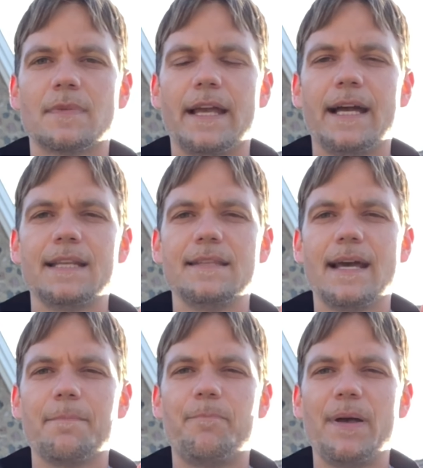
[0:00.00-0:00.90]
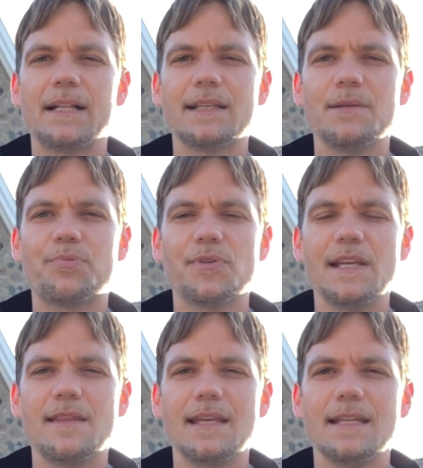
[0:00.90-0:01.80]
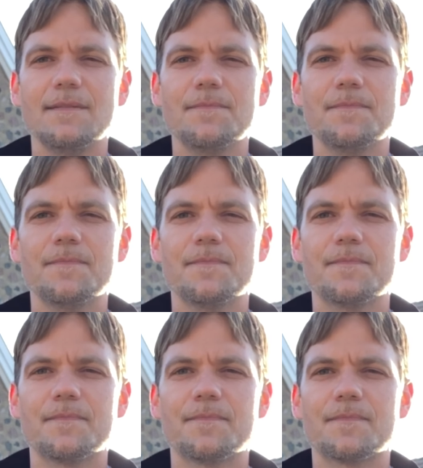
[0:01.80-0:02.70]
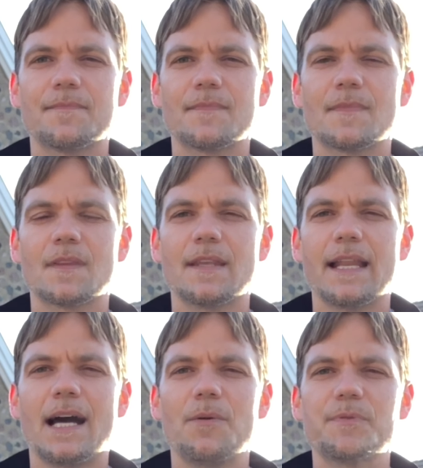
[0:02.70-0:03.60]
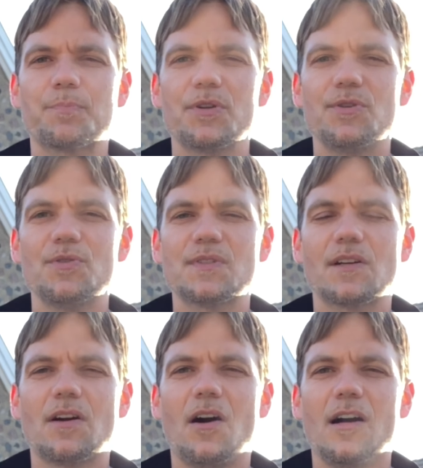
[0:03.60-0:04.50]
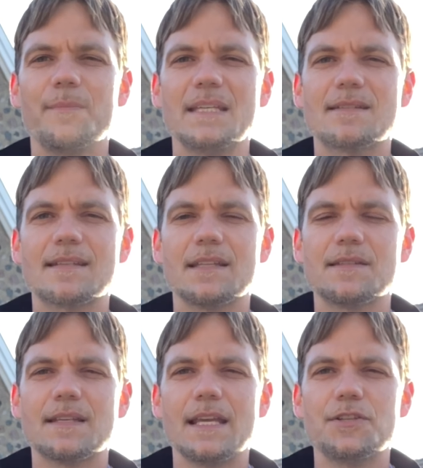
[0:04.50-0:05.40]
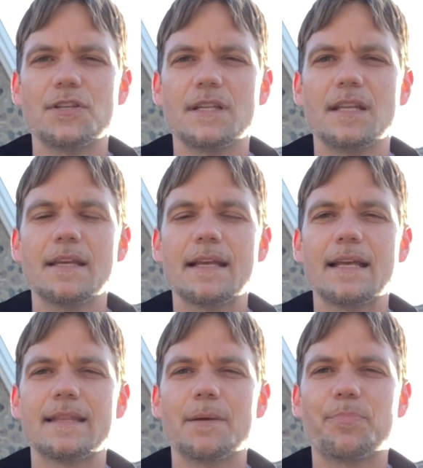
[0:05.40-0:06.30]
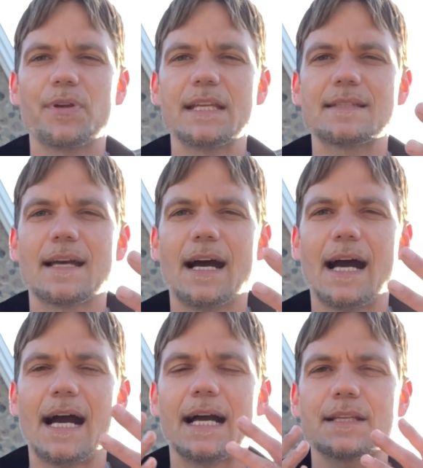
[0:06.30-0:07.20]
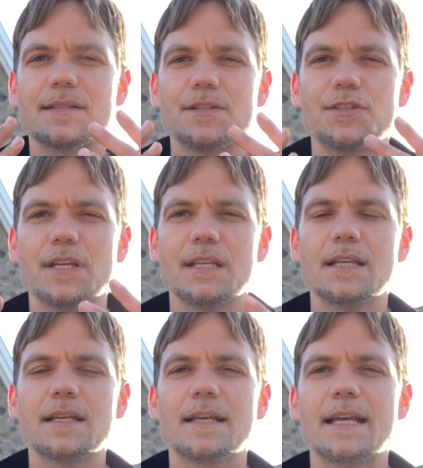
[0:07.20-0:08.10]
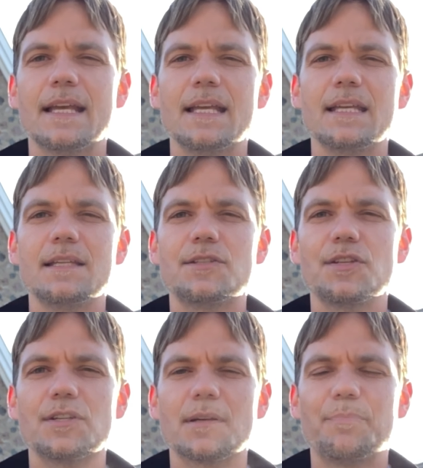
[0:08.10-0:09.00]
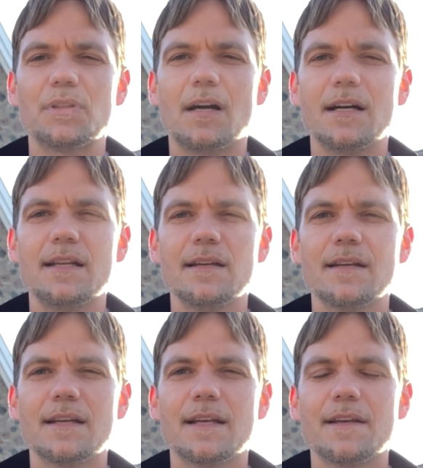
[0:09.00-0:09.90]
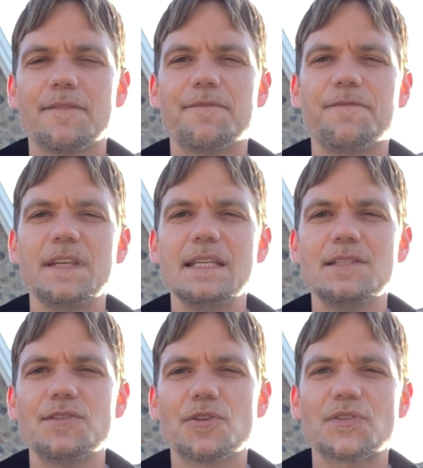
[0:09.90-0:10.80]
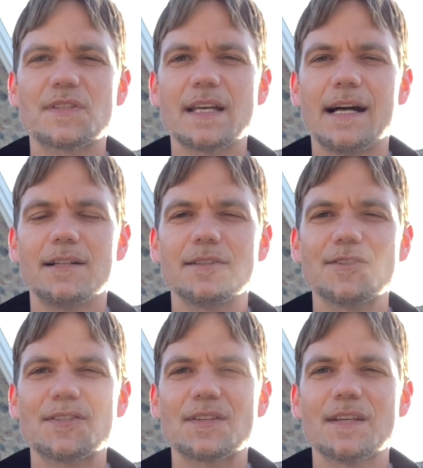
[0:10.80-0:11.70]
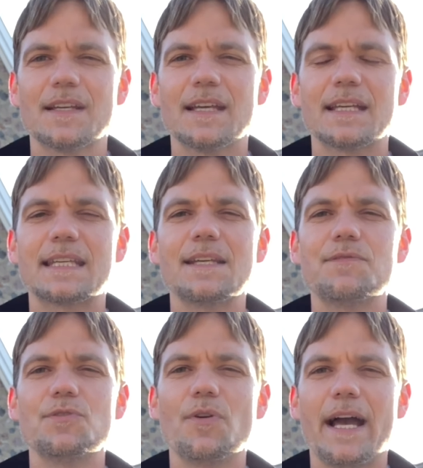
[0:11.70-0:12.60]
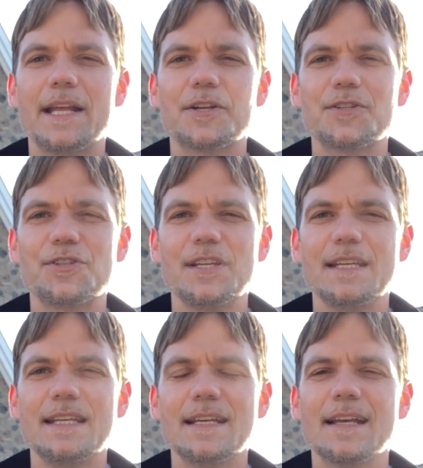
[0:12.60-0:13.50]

adding that belly breathing, that helps produce a calming sensation that brings oxygen into your blood, feeds your cells, gives you energy.